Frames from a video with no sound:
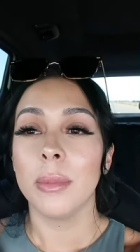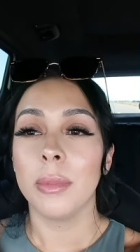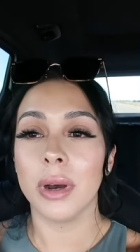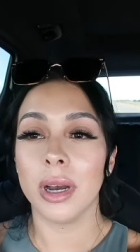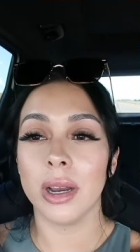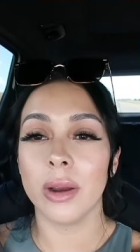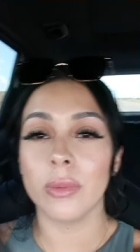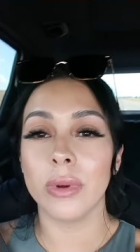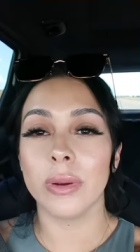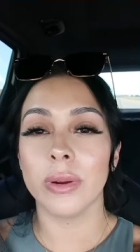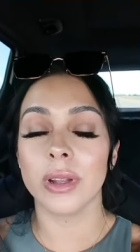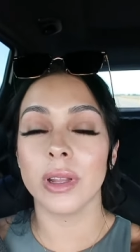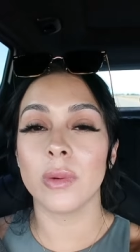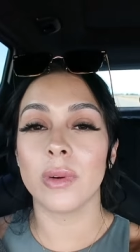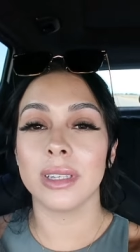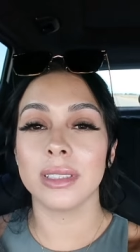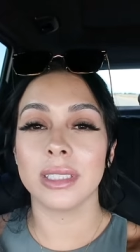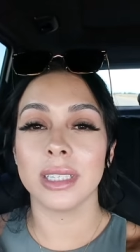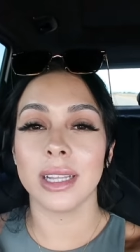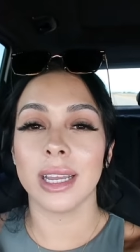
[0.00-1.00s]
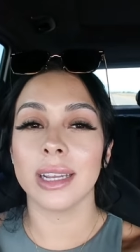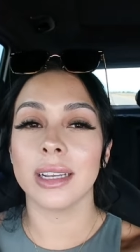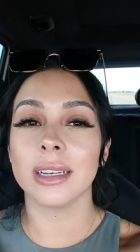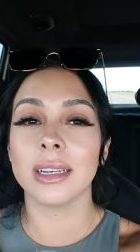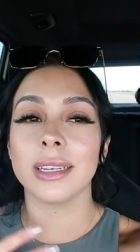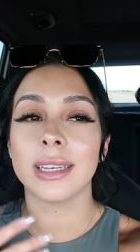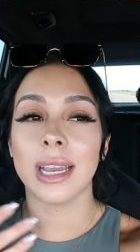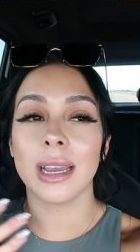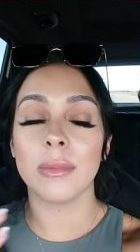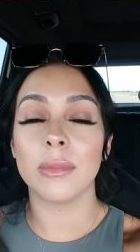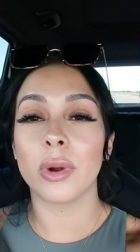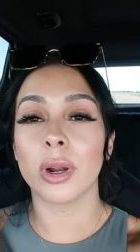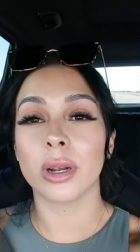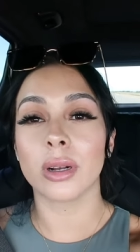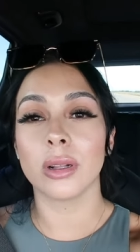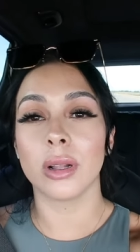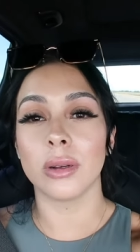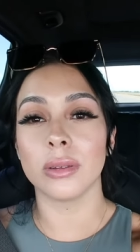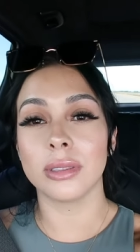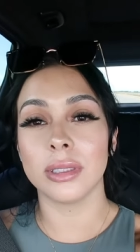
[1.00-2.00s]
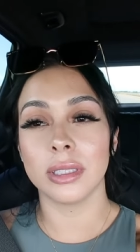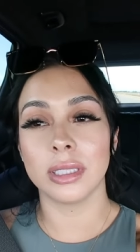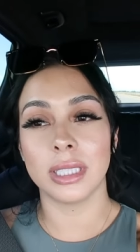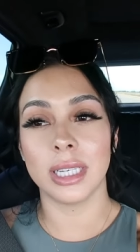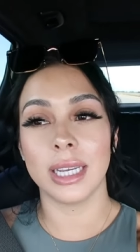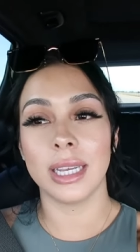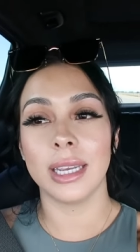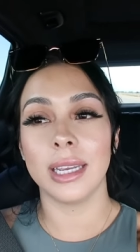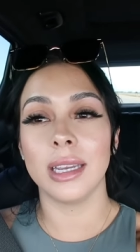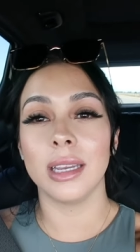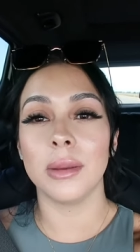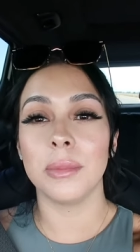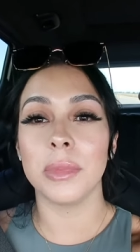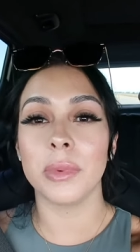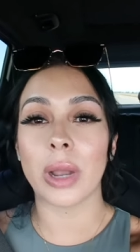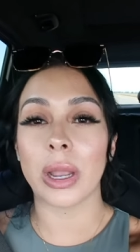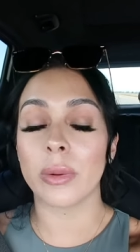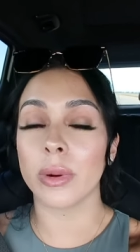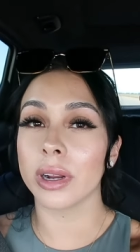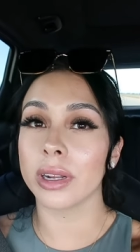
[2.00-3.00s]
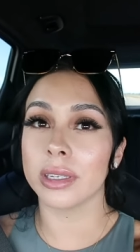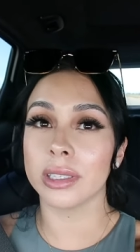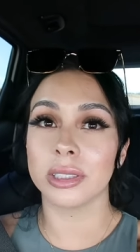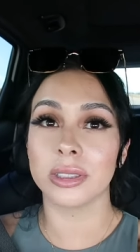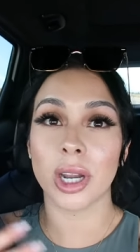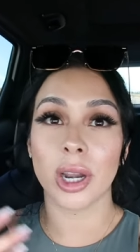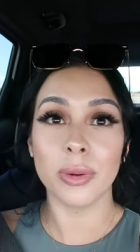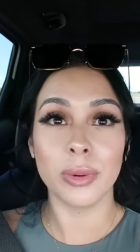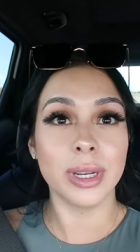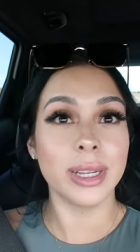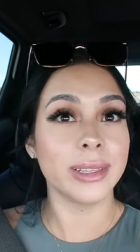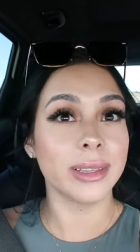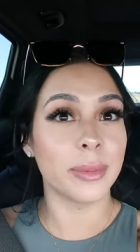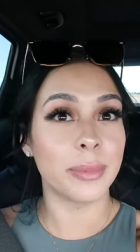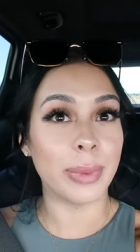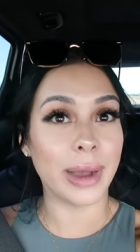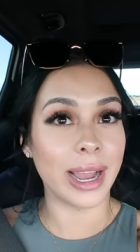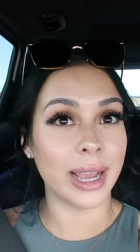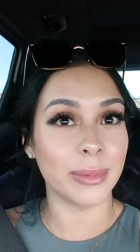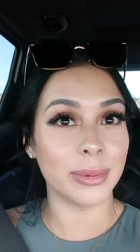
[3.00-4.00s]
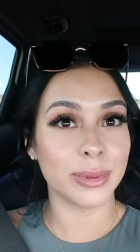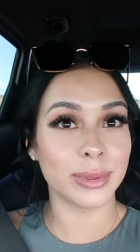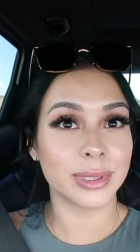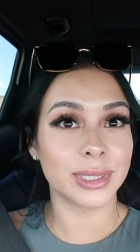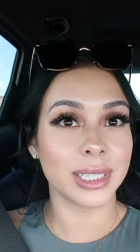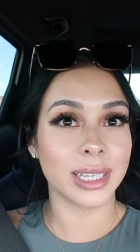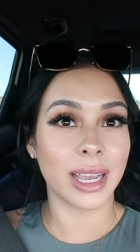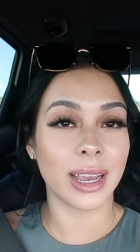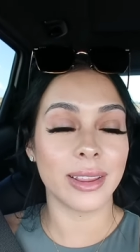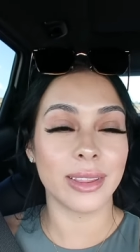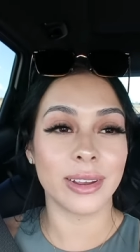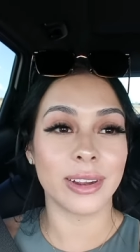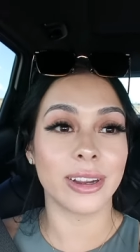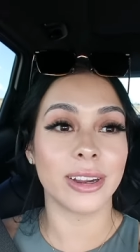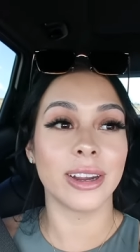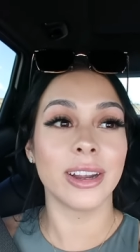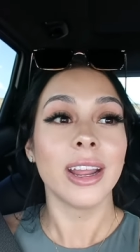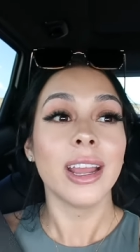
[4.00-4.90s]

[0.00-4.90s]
but we really want to like get more closer to him like we're gonna start reading the bible together